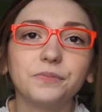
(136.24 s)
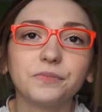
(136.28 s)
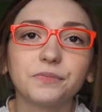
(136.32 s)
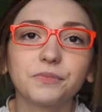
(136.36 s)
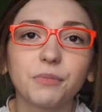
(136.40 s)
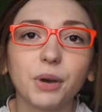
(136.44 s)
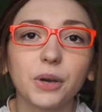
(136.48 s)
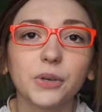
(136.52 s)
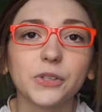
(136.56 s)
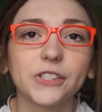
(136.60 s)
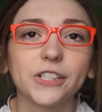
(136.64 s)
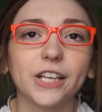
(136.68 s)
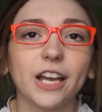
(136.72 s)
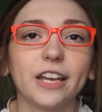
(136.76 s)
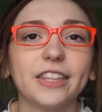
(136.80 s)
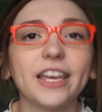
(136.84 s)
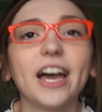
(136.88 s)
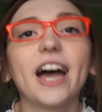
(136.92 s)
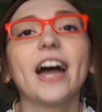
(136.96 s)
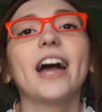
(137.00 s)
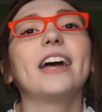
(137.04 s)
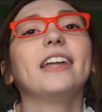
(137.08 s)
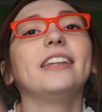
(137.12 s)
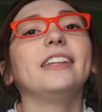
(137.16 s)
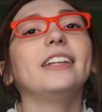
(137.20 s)
posting on
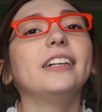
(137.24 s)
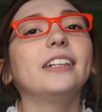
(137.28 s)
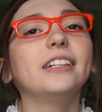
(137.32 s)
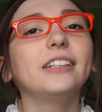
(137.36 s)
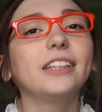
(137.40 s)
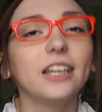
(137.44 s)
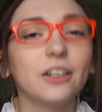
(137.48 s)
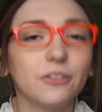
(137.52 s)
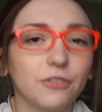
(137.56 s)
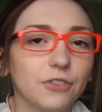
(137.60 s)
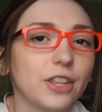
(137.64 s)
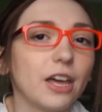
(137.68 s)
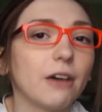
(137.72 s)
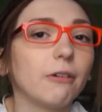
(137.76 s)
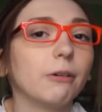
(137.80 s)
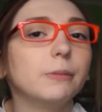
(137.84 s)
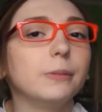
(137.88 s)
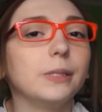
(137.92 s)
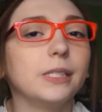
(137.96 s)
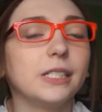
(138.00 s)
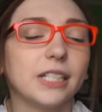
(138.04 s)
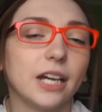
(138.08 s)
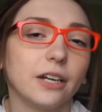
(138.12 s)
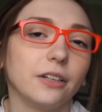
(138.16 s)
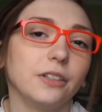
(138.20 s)
that. And the link for that will be
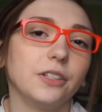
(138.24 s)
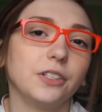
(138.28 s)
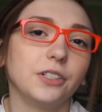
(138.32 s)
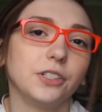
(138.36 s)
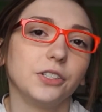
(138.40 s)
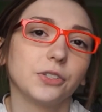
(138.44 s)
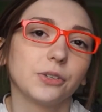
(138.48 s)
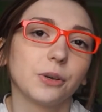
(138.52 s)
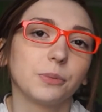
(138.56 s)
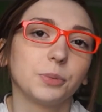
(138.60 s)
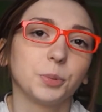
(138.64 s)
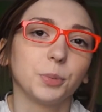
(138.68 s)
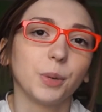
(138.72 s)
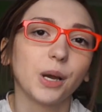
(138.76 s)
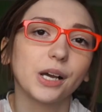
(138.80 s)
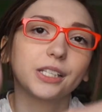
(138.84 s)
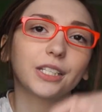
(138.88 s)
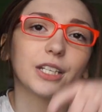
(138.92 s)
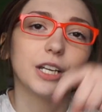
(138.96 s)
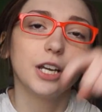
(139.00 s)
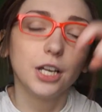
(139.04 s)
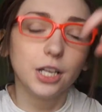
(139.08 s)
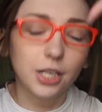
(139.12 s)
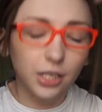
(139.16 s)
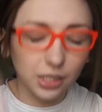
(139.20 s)
down in the description box
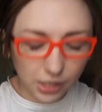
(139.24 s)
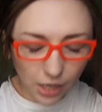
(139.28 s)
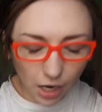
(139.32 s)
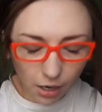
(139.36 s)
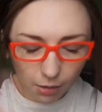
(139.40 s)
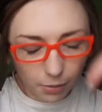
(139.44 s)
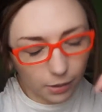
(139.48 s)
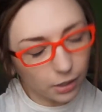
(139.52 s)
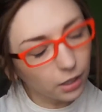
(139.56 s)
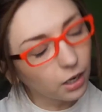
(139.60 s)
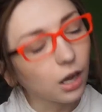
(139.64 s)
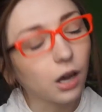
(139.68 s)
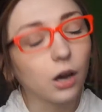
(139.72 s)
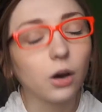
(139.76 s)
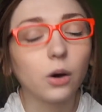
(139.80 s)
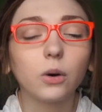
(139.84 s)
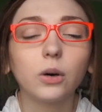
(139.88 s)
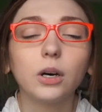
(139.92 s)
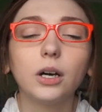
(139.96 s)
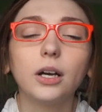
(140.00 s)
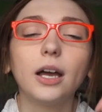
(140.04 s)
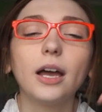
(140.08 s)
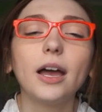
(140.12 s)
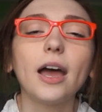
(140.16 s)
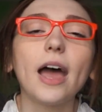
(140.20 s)
down below.
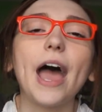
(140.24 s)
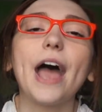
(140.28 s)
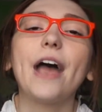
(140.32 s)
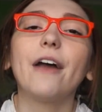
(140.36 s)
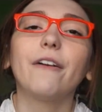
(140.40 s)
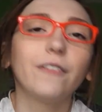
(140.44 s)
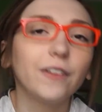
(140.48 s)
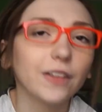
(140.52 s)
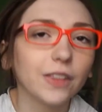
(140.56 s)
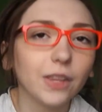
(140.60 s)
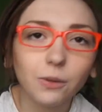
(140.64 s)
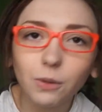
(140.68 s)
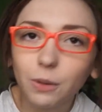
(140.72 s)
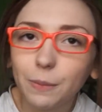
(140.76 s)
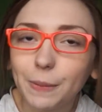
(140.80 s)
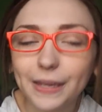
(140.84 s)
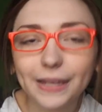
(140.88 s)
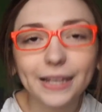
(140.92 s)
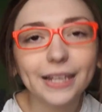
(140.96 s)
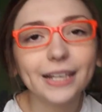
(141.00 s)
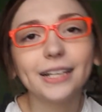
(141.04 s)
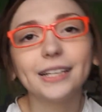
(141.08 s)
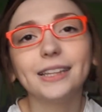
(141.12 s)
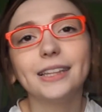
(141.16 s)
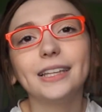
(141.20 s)
Everything will be
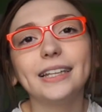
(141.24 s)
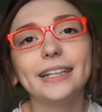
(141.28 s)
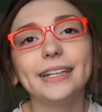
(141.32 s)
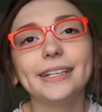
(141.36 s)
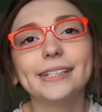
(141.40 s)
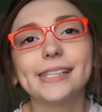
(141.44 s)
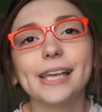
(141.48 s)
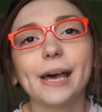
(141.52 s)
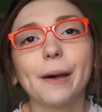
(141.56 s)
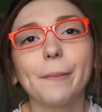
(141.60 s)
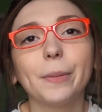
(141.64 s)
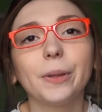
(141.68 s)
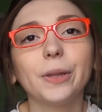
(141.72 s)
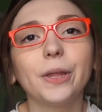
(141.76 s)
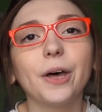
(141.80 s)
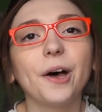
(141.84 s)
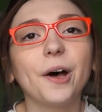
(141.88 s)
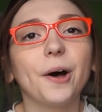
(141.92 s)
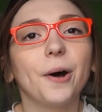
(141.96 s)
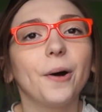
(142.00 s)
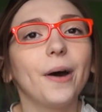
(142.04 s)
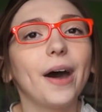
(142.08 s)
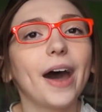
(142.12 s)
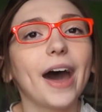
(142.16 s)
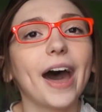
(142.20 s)
linked down
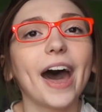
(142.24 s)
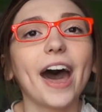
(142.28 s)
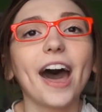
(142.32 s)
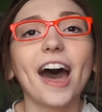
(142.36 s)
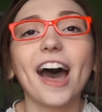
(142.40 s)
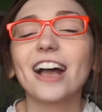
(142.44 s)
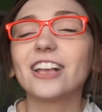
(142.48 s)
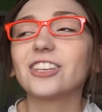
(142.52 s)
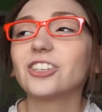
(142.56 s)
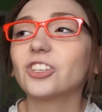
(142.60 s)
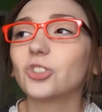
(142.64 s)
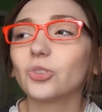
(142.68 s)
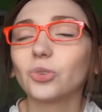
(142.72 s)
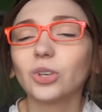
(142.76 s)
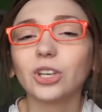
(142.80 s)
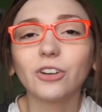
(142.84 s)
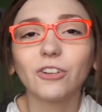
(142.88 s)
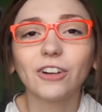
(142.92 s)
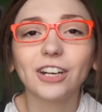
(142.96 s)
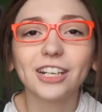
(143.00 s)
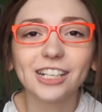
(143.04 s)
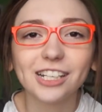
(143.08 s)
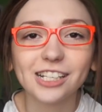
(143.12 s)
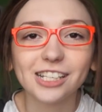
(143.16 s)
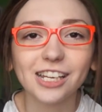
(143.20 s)
below. I just really
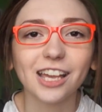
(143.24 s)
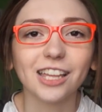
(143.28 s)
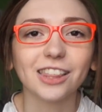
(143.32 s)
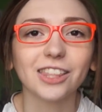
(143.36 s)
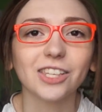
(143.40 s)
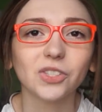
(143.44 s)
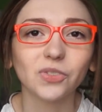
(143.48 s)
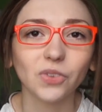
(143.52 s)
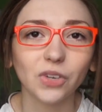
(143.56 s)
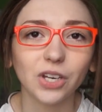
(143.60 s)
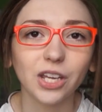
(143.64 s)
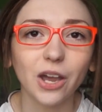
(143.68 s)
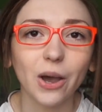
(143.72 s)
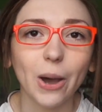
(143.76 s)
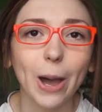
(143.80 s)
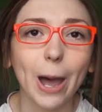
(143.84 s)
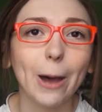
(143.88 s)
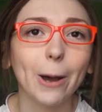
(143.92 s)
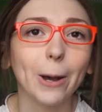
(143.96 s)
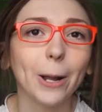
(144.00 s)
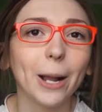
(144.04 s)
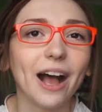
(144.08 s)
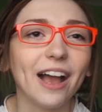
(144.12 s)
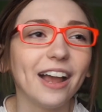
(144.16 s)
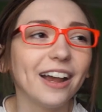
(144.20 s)
wanted to get this video
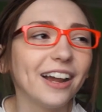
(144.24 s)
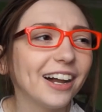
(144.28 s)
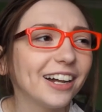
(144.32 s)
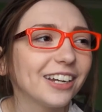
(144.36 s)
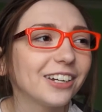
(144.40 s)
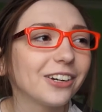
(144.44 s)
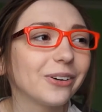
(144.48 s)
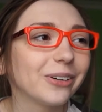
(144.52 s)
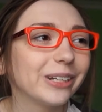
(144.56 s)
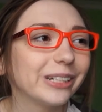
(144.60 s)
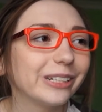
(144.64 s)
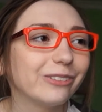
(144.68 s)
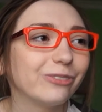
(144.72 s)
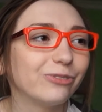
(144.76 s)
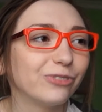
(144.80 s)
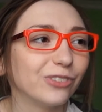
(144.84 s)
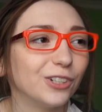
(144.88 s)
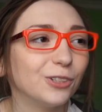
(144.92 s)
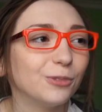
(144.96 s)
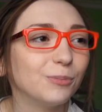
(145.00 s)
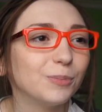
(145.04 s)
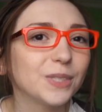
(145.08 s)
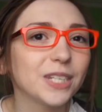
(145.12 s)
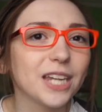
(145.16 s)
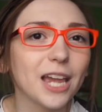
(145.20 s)
out. I had already
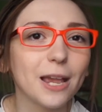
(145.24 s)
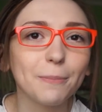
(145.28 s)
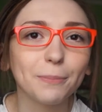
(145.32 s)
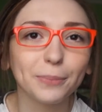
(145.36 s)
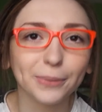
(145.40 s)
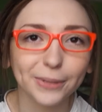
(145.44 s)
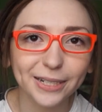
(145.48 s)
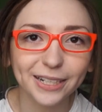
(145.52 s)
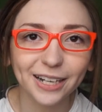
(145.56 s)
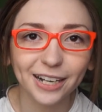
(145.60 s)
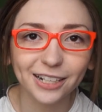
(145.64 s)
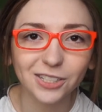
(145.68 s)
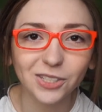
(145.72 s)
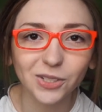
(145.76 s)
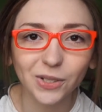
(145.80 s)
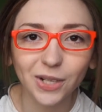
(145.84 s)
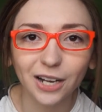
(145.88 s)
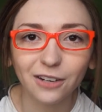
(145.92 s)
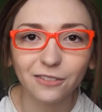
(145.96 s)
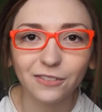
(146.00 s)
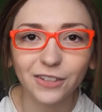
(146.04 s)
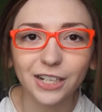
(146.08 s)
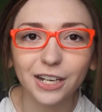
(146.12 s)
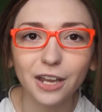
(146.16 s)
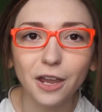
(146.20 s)
filmed a pre-Katsucon
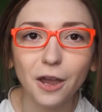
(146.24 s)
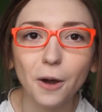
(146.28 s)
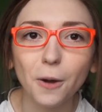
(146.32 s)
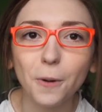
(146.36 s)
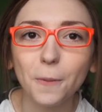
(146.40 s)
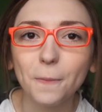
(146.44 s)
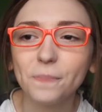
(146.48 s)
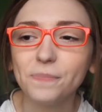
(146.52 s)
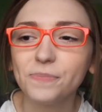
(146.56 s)
video,